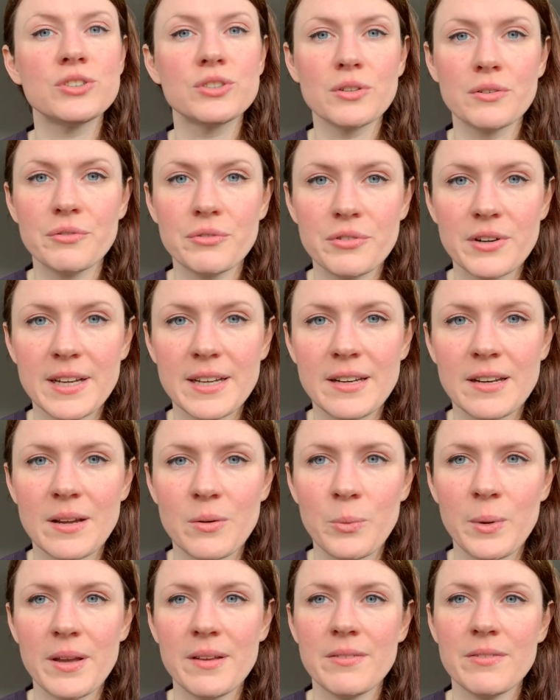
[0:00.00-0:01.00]
suffering
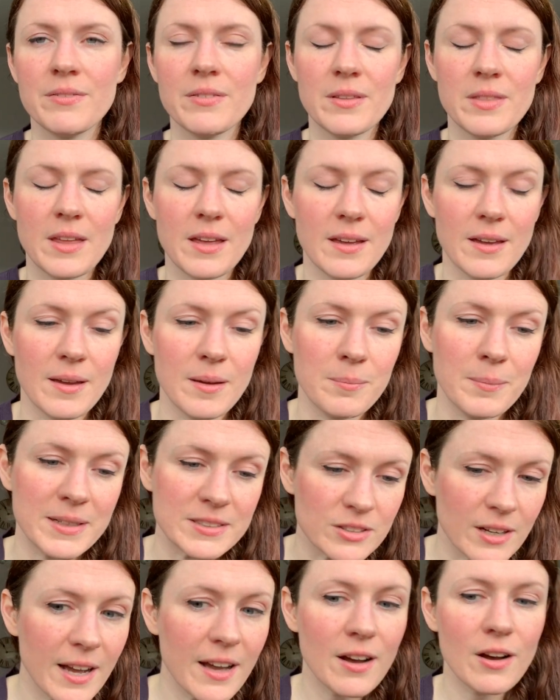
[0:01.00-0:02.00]
with their
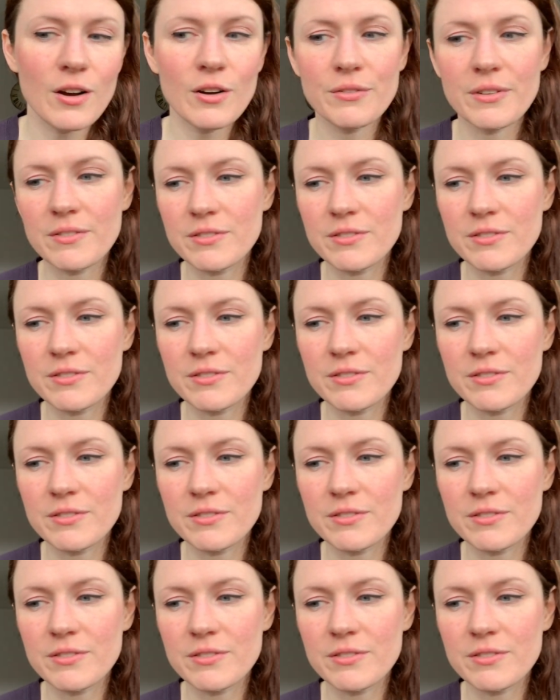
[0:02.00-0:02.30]
mental health,